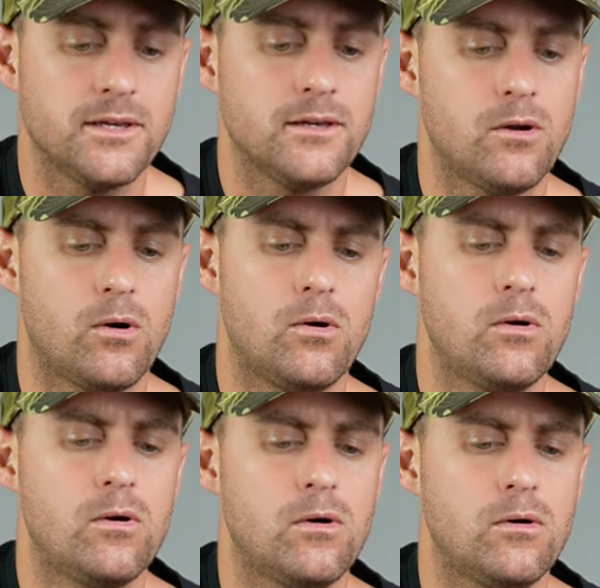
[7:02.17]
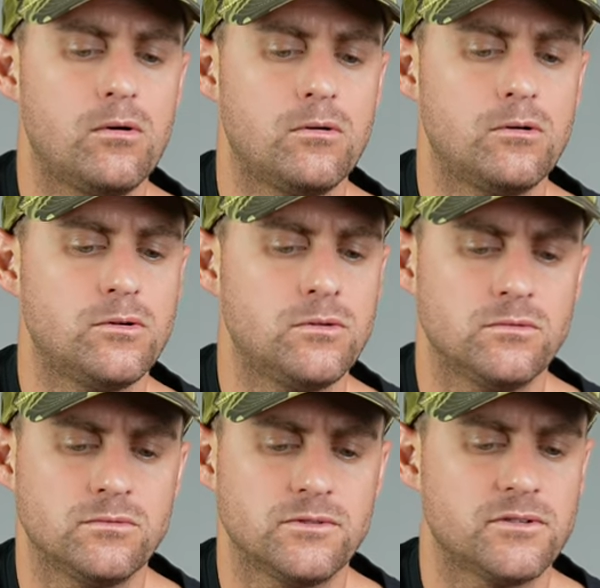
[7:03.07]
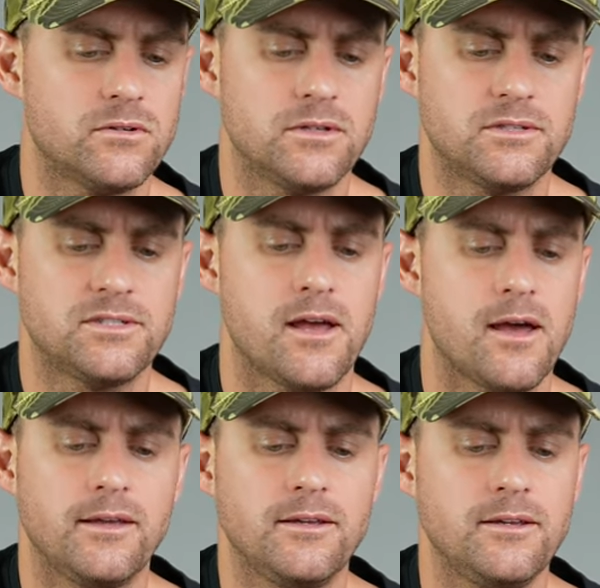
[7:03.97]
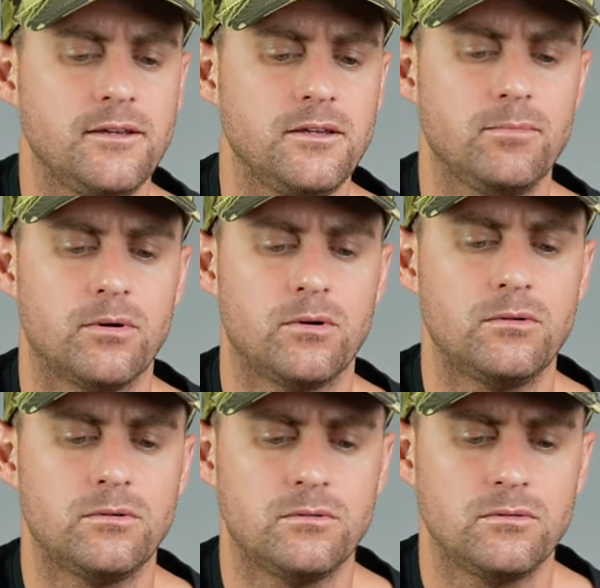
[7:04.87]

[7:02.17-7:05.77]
it all to the table.